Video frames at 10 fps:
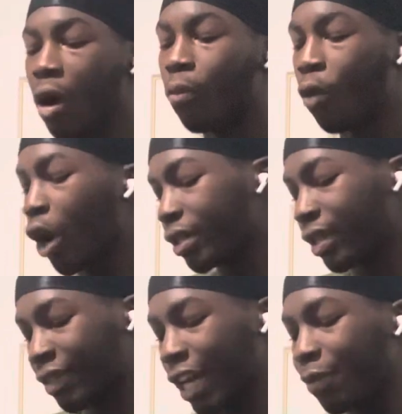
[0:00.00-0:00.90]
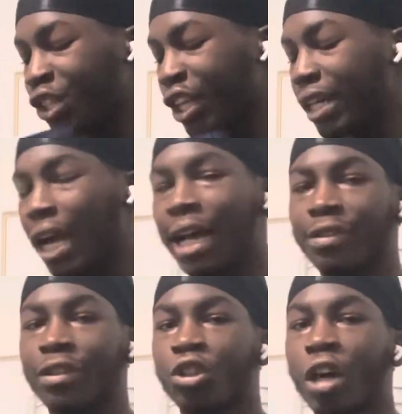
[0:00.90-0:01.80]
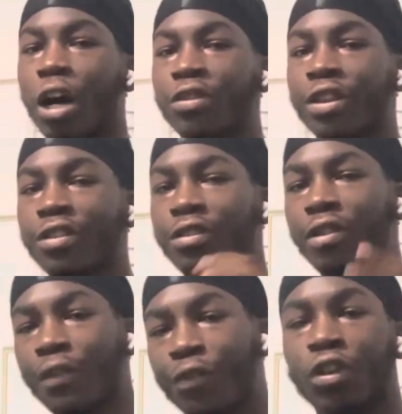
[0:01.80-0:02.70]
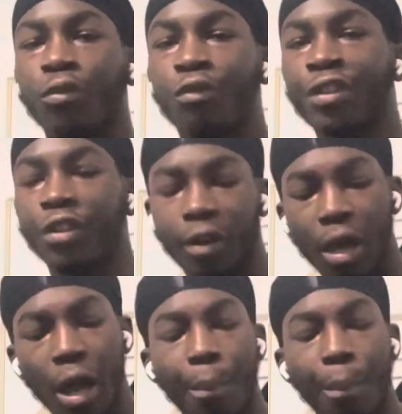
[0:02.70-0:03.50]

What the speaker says: weren't the same shade as the trousers for some reason,